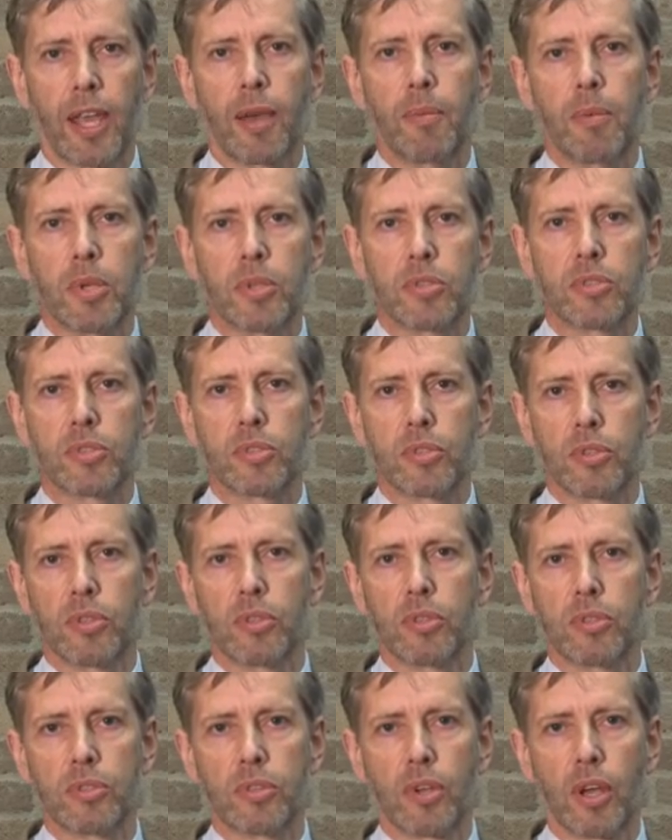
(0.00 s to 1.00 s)
chemists
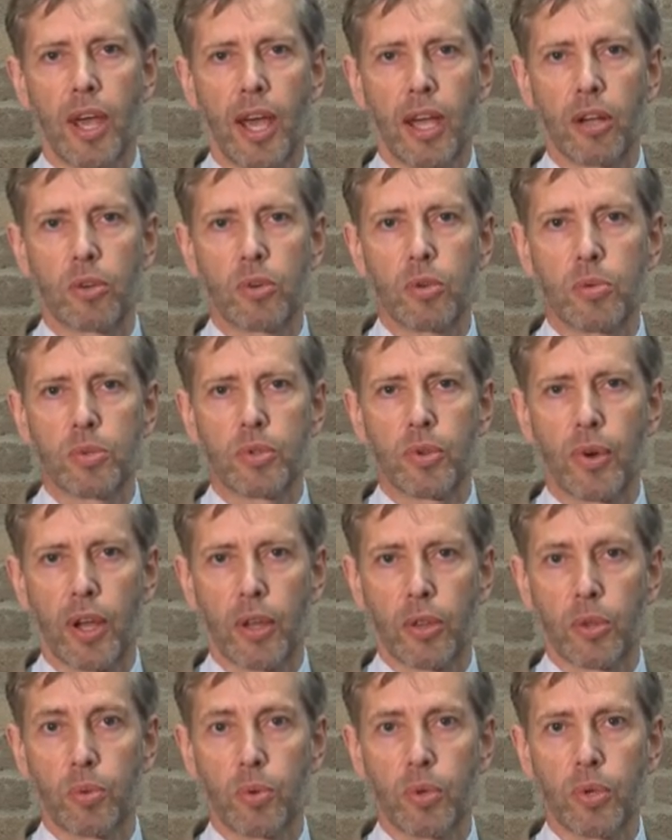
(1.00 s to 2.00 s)
and our groups
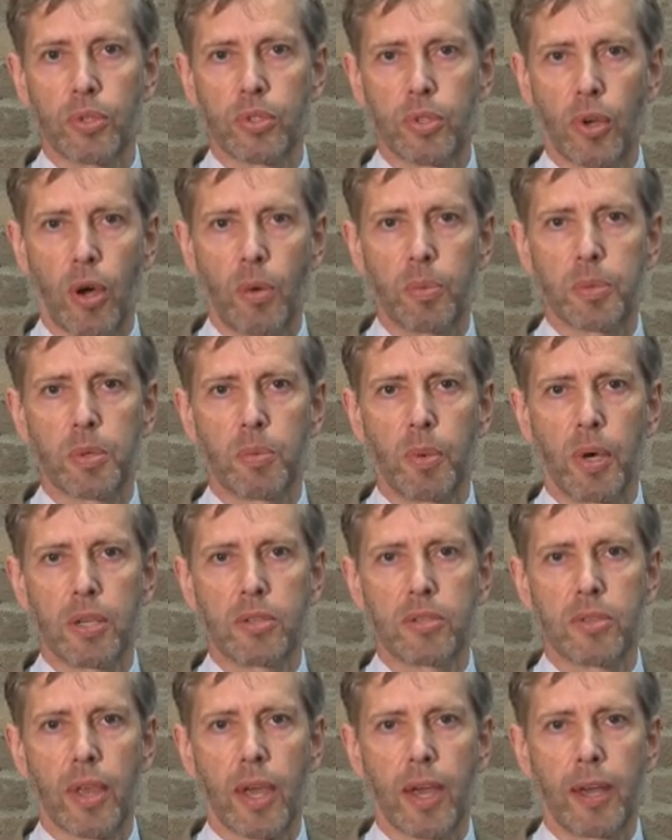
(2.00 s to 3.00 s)
throughout the world to
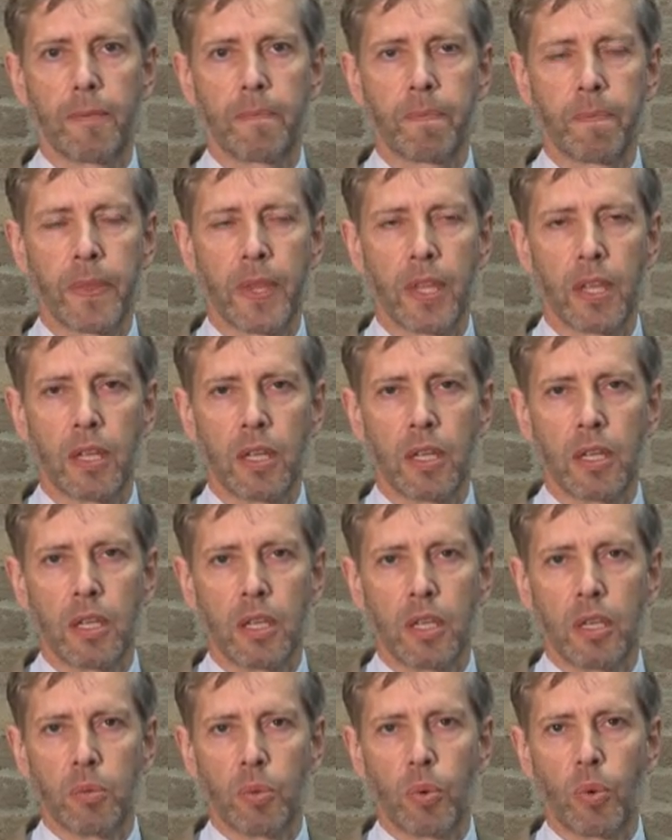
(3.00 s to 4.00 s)
optimize that.
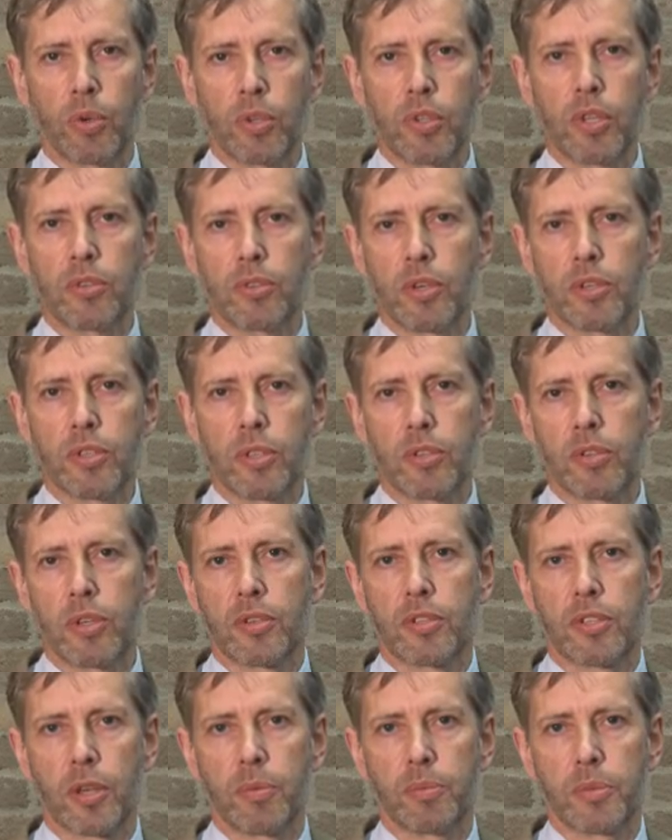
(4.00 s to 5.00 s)
But one of the interesting
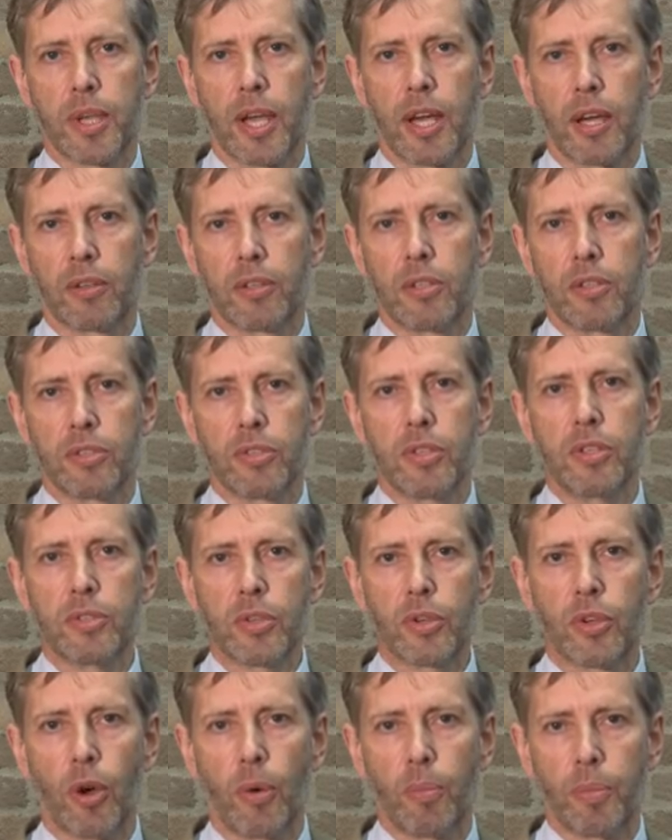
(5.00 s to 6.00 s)
things comes out is
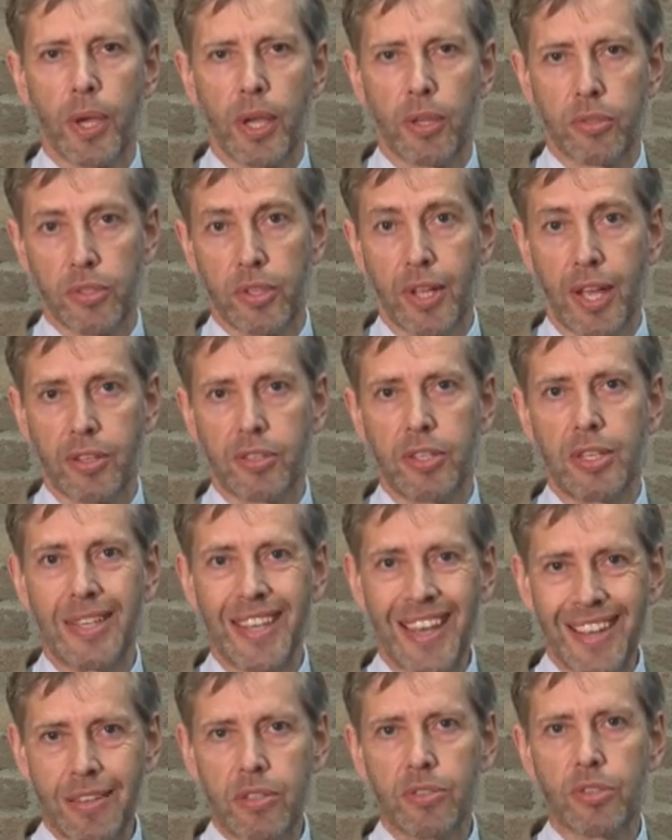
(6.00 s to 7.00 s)
these are compounds that actually
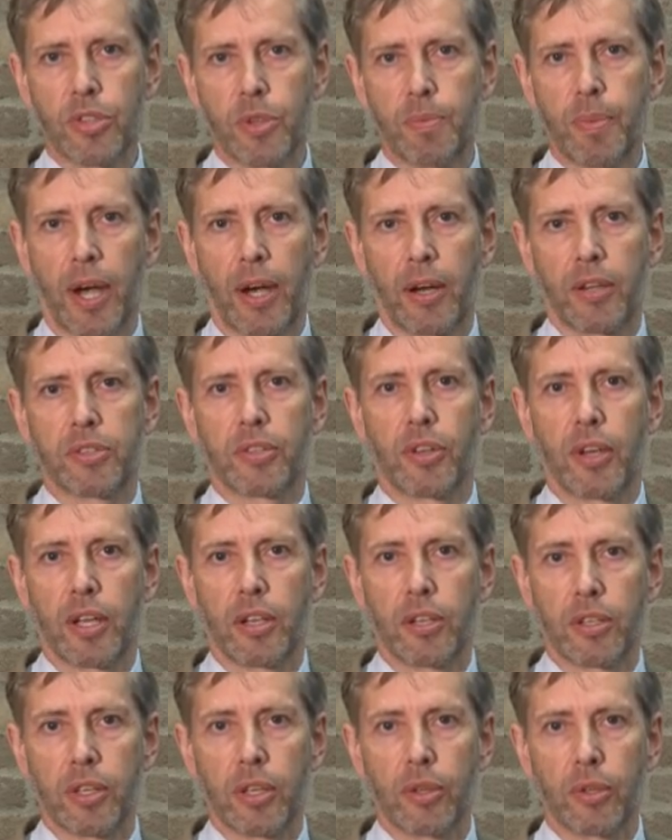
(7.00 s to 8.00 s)
get into the
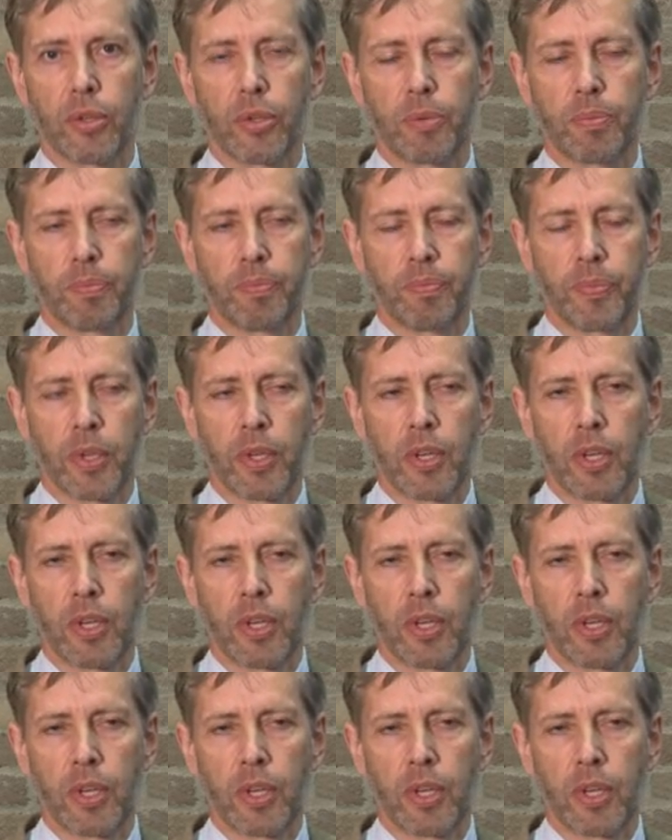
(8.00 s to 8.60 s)
parasite and kill them.